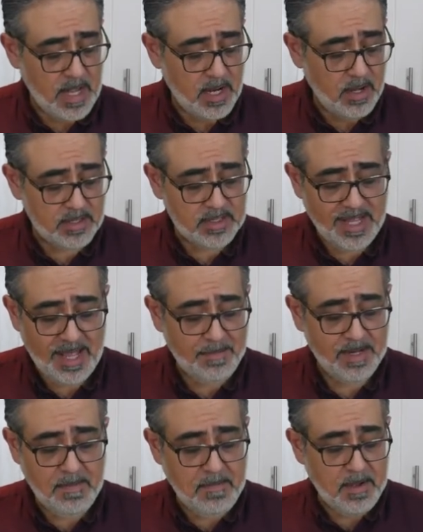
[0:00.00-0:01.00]
I can't say how
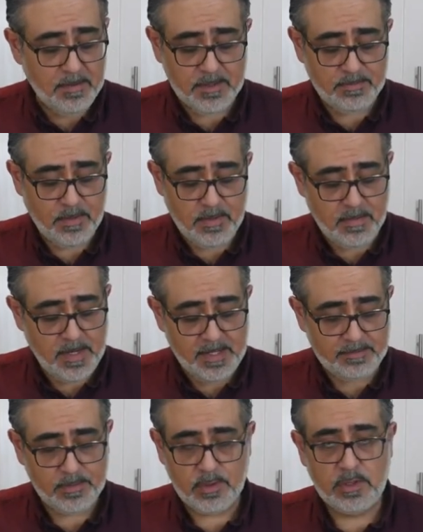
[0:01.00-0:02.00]
many mils,
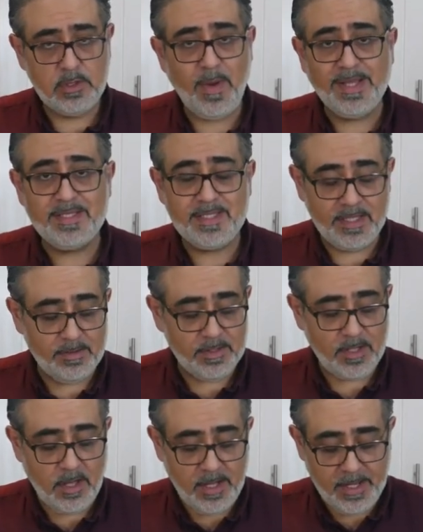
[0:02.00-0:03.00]
probably twenty or
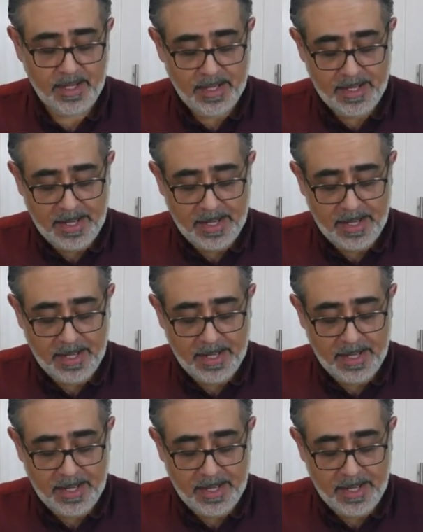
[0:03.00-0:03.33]
thirty.